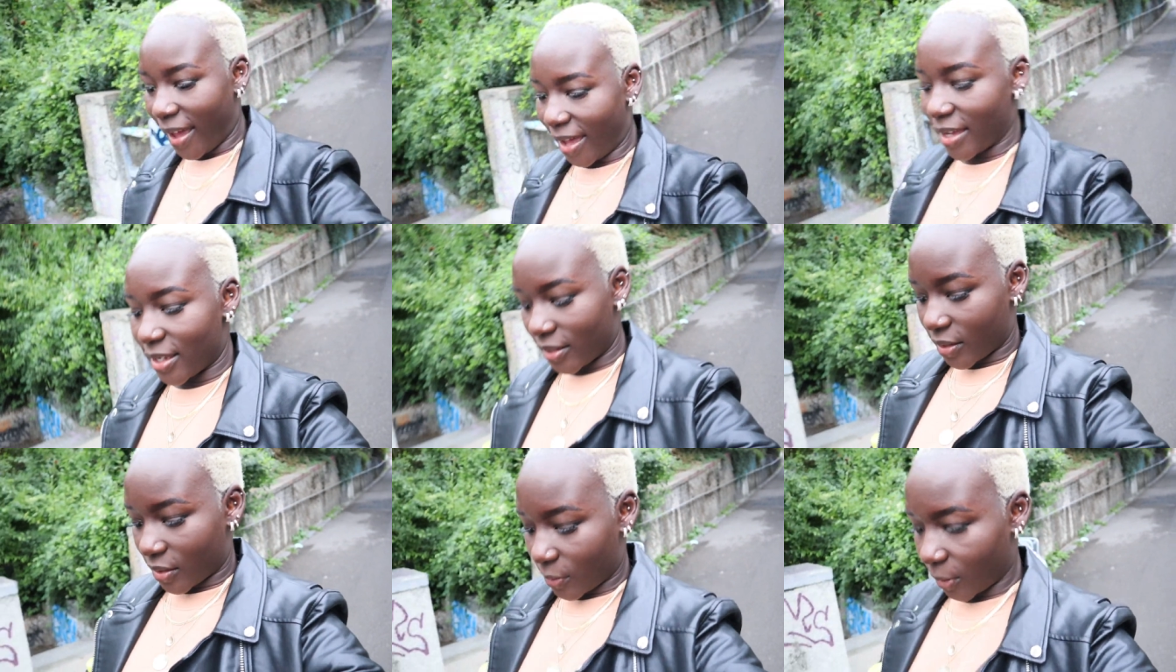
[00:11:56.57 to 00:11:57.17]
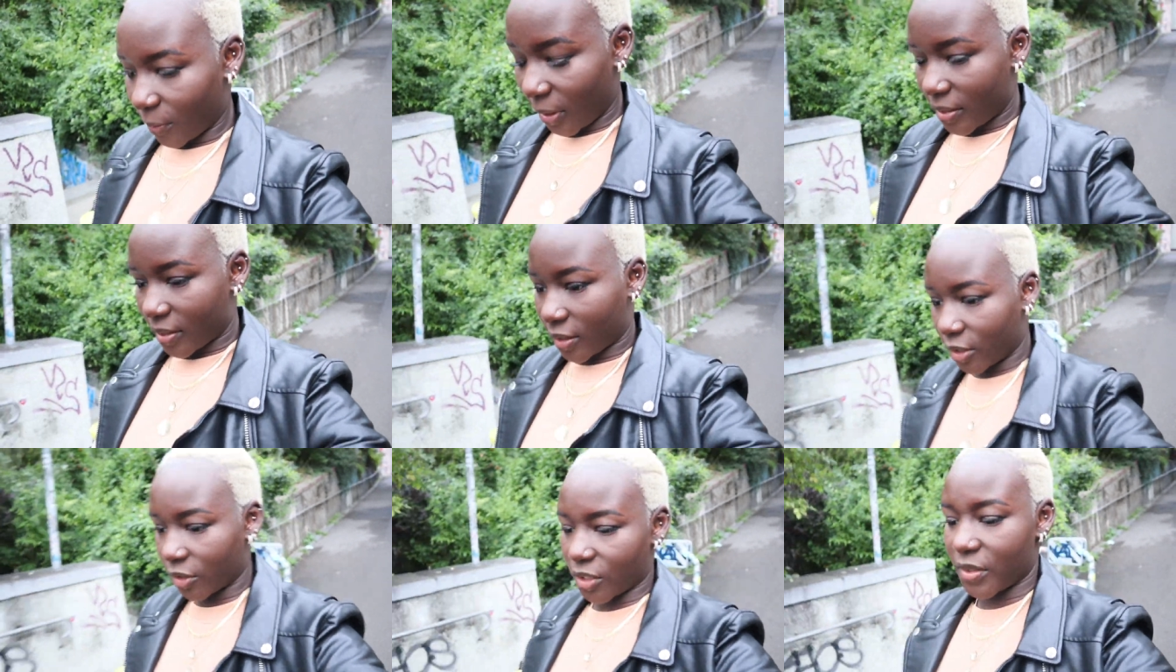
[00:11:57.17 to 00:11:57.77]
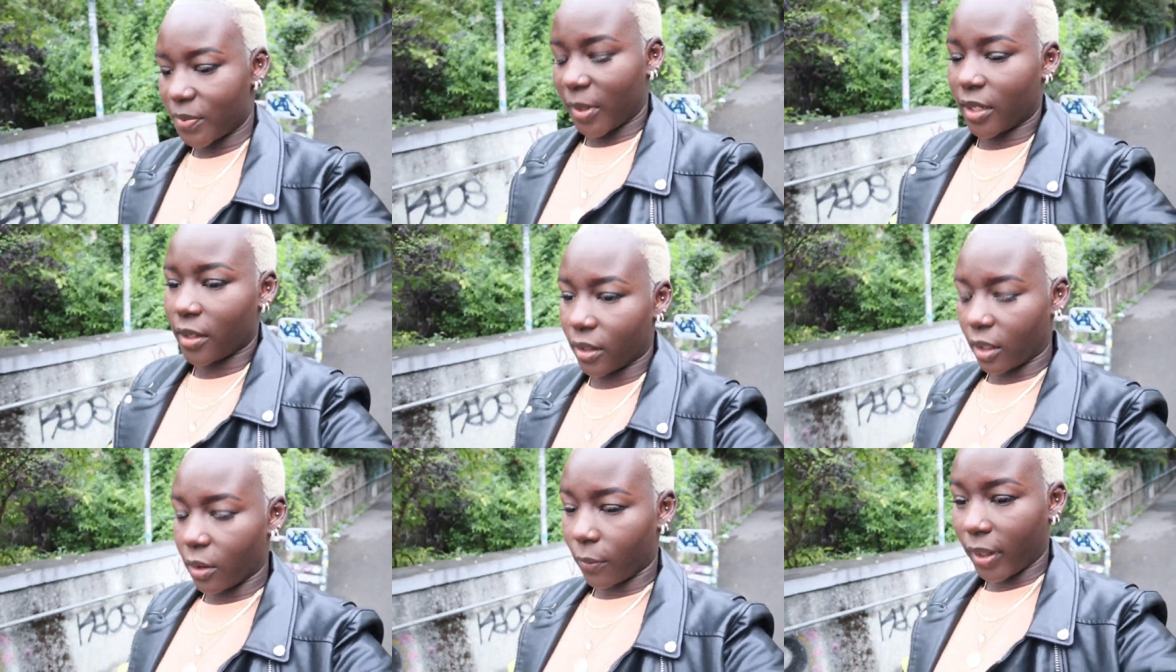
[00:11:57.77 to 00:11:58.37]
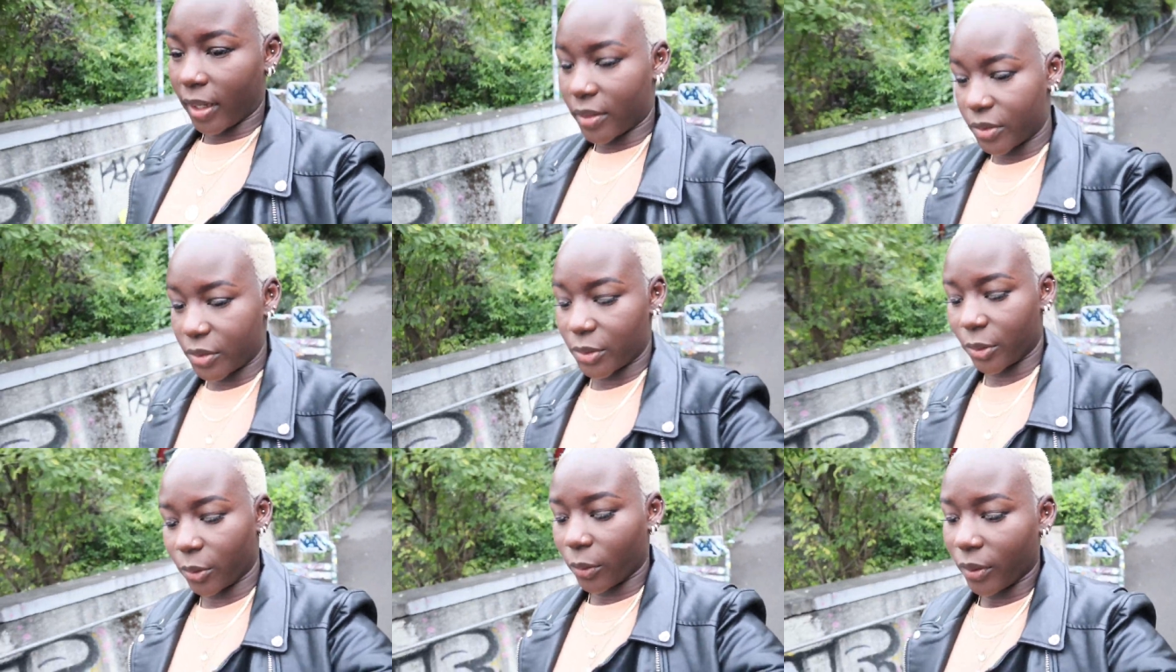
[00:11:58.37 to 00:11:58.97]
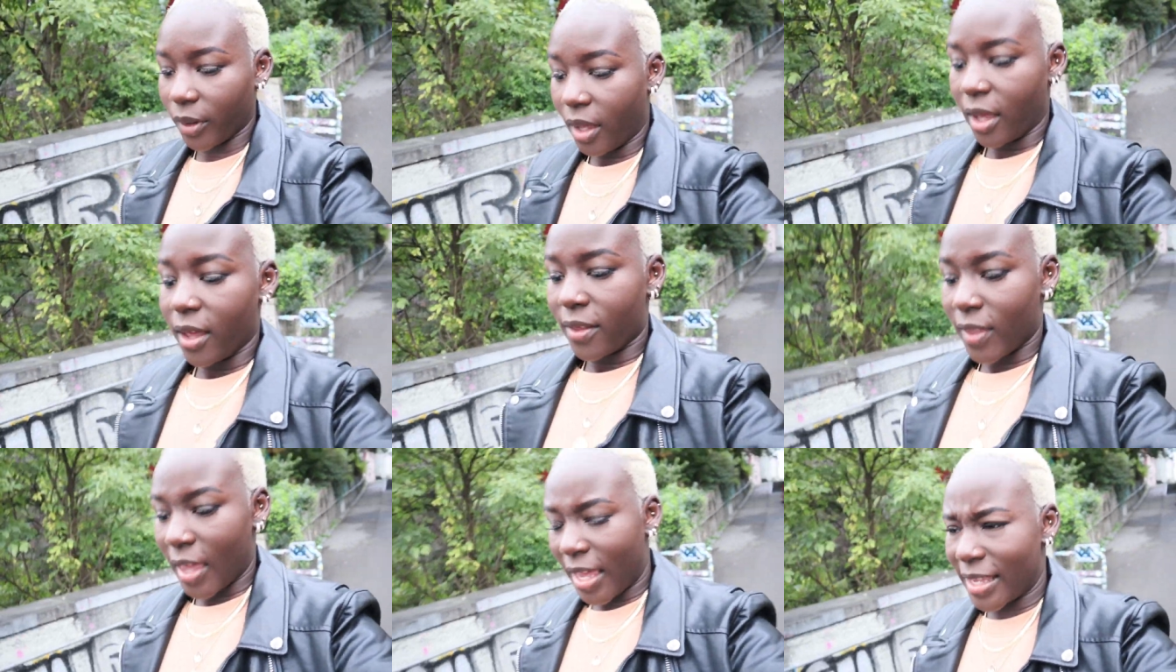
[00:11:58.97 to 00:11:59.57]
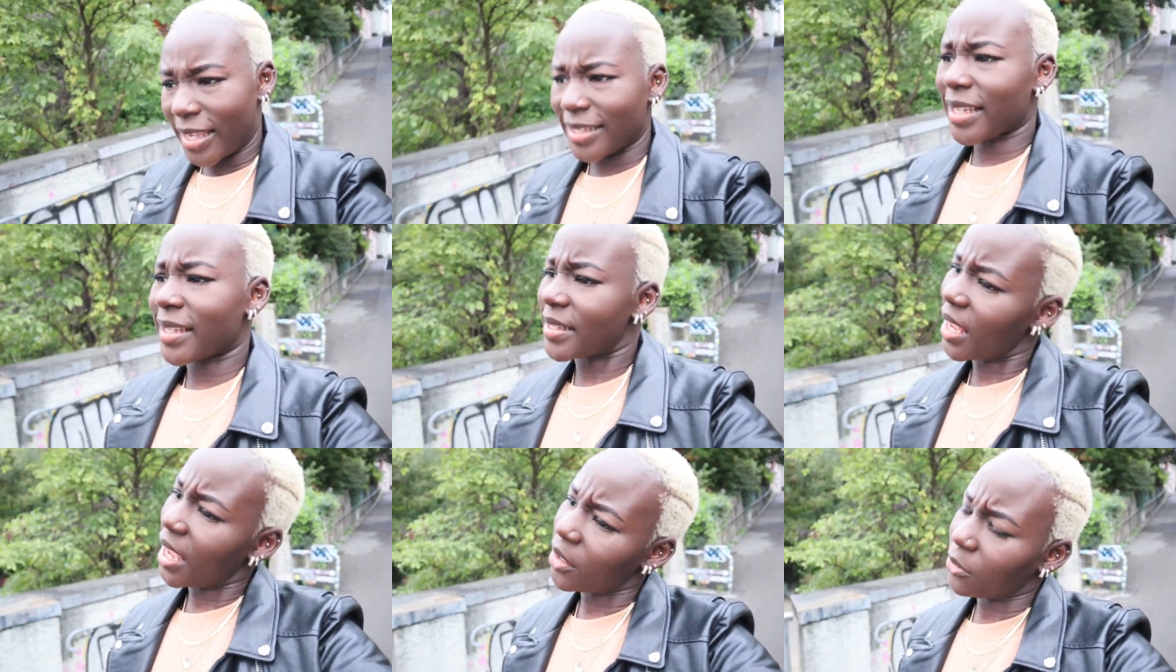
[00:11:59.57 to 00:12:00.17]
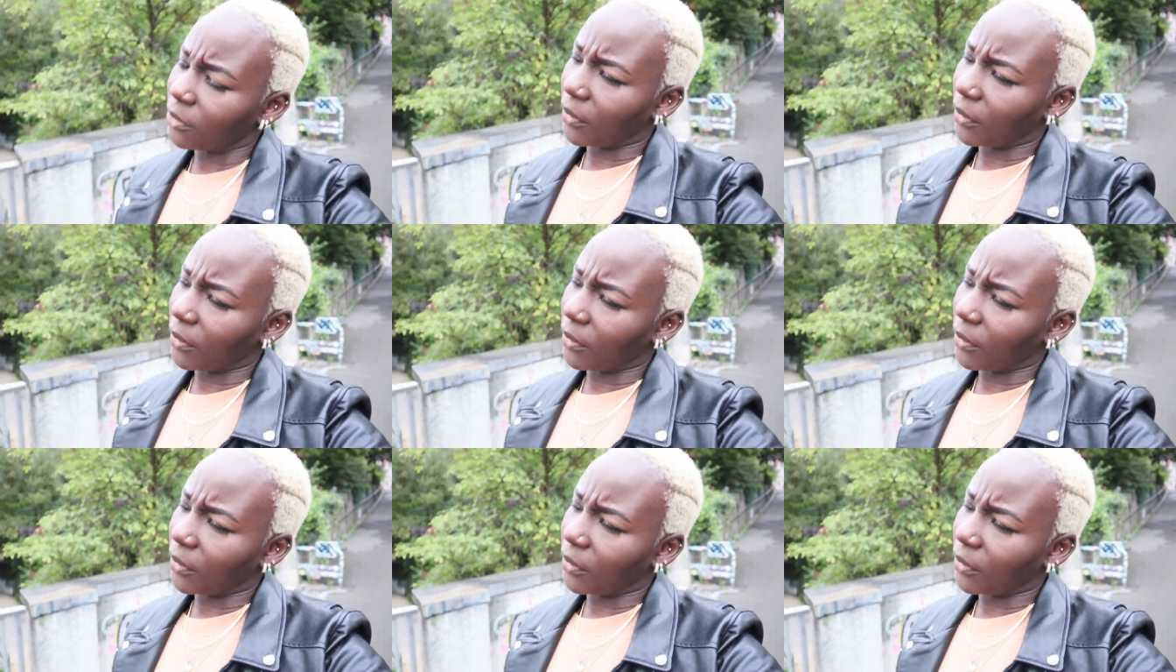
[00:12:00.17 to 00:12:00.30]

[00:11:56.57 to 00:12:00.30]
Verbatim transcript: and we're basically just making our way to is it Thai